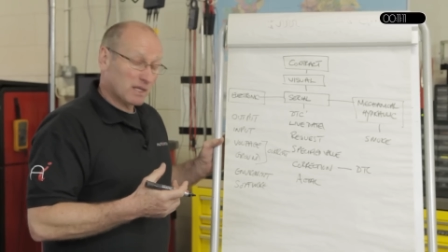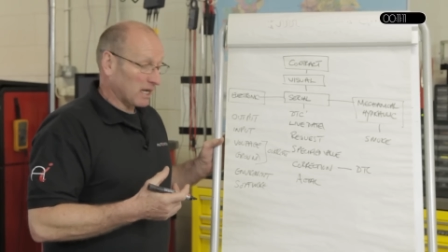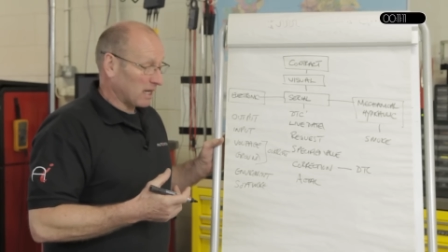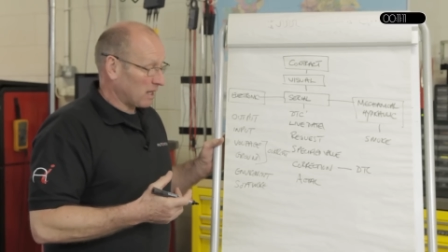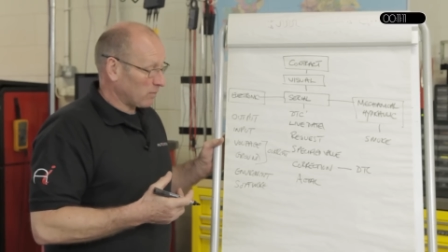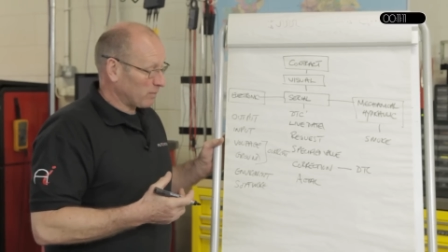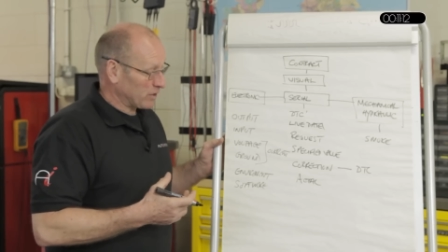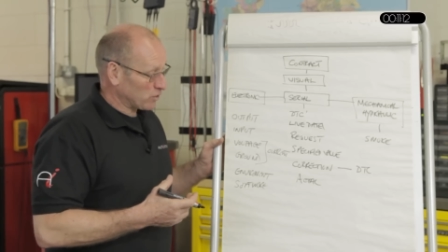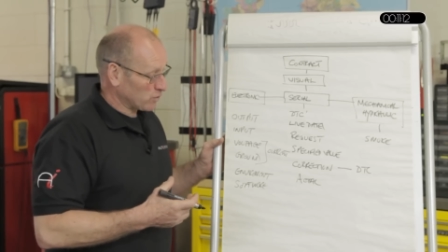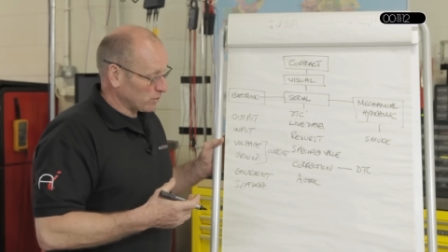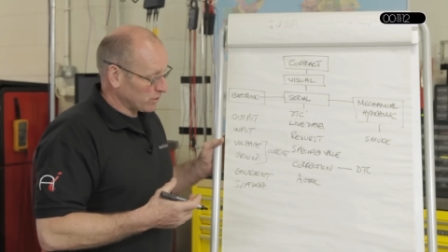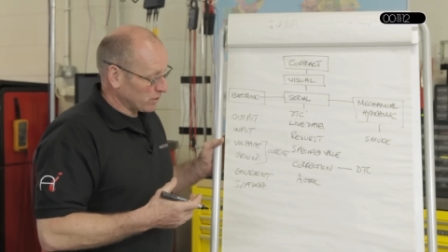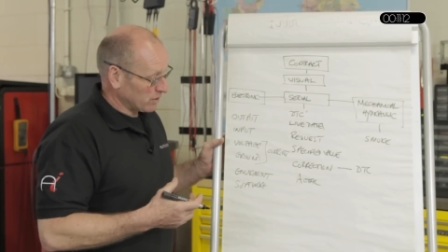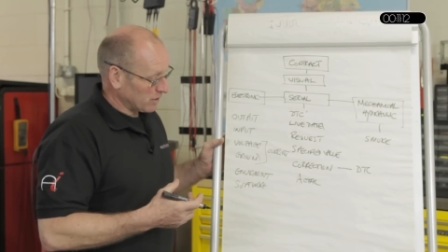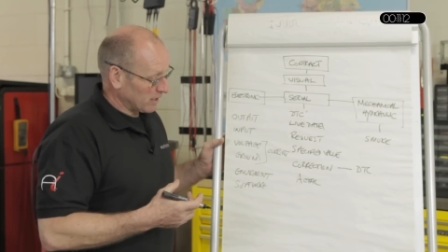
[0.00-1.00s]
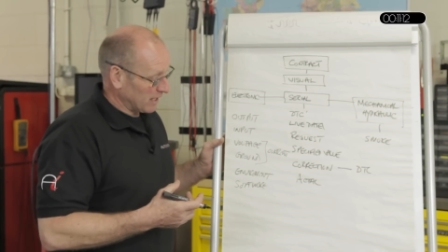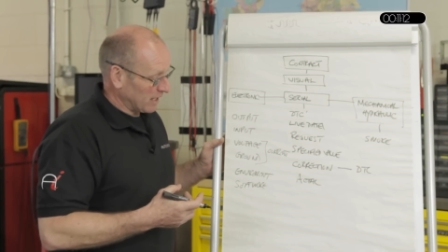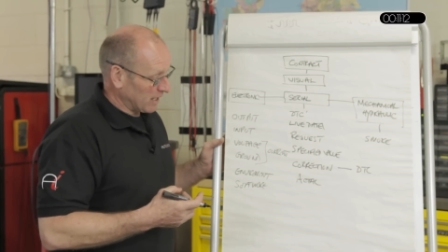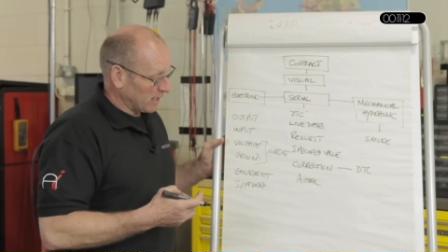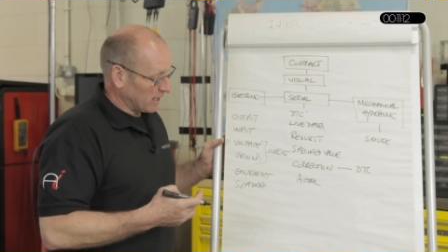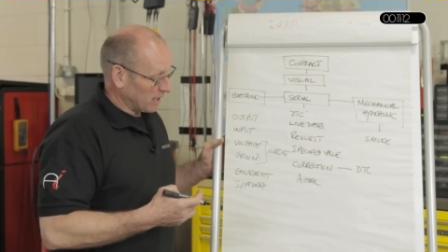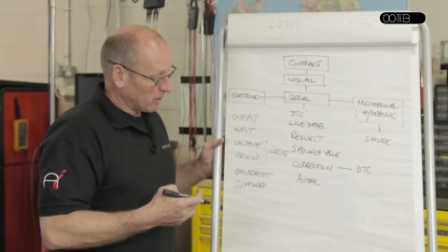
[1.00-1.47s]
uh, which would
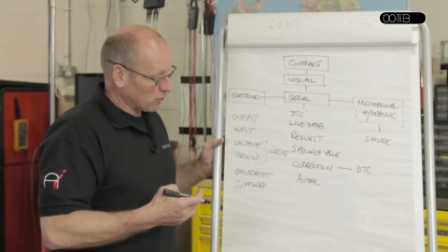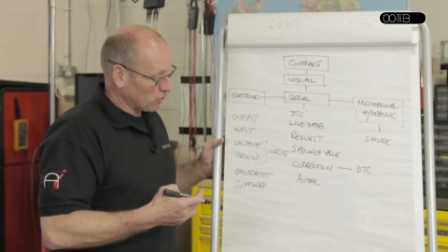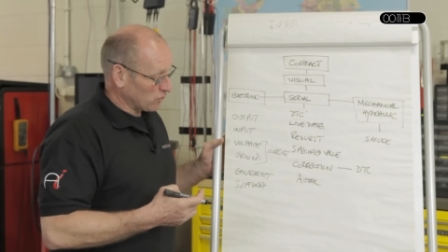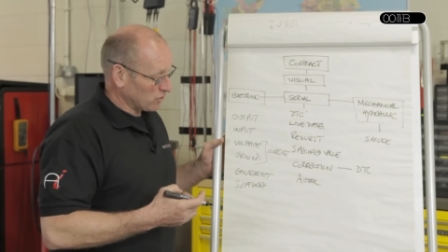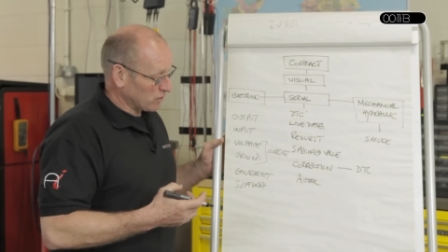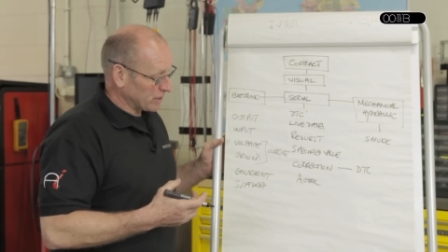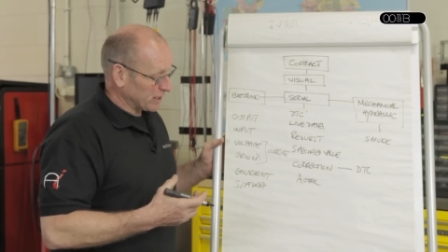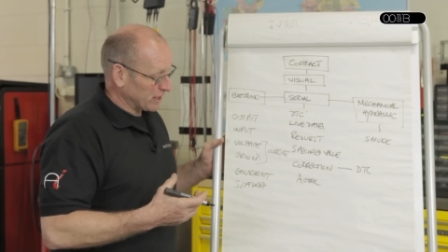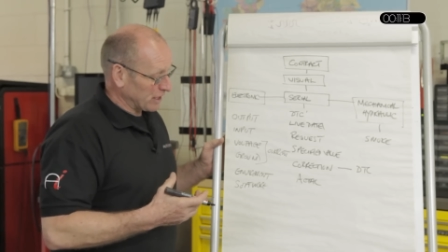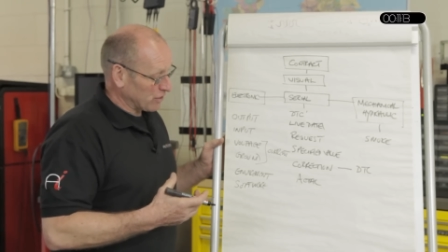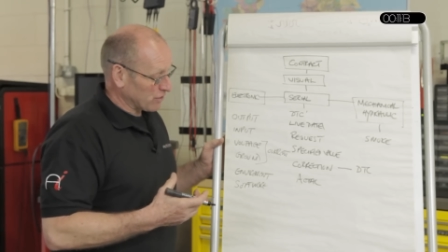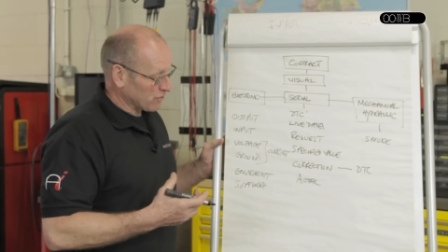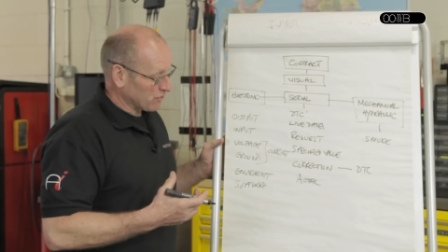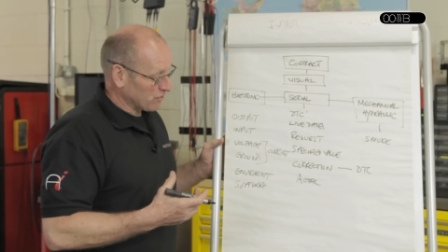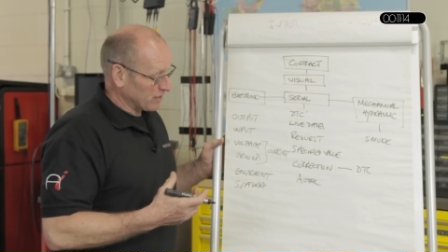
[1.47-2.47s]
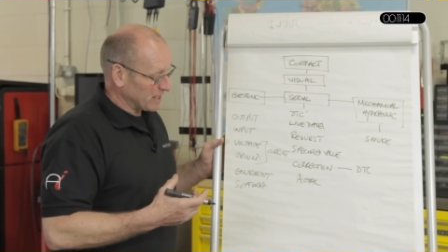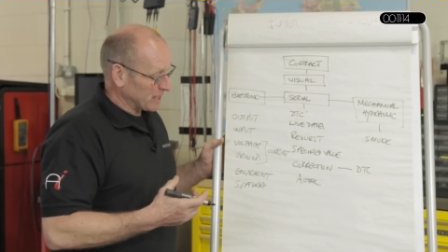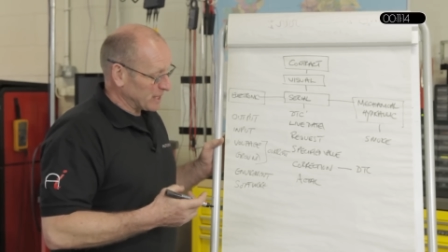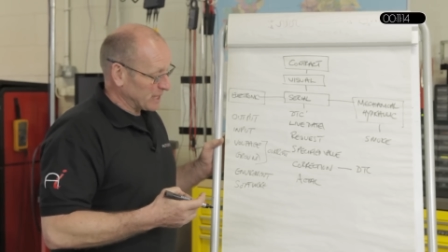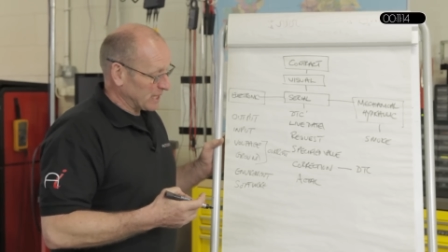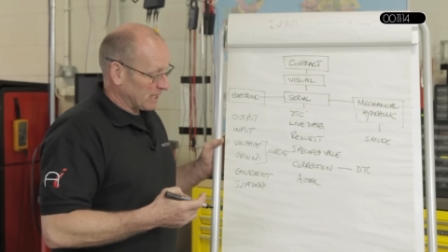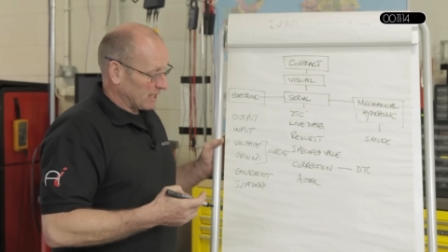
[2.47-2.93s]
uh, cause an
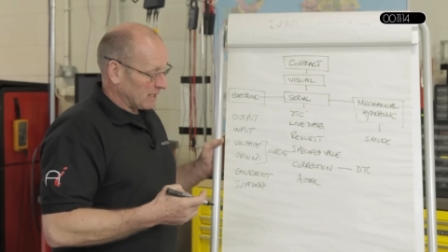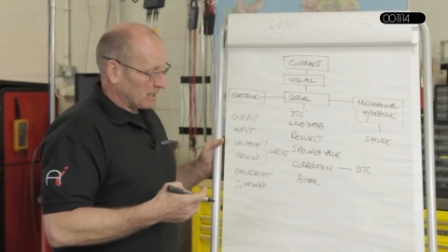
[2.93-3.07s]
increase